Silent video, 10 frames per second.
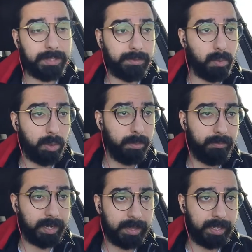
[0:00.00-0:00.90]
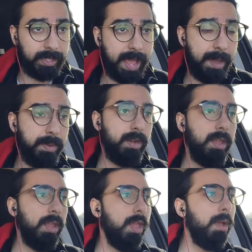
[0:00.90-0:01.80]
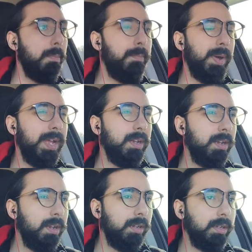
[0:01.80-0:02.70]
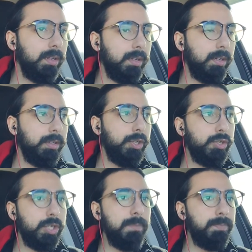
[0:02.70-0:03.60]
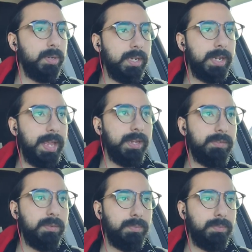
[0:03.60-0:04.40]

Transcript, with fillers: It's a horrible fucking thing to happen, but you shouldn't put an innocent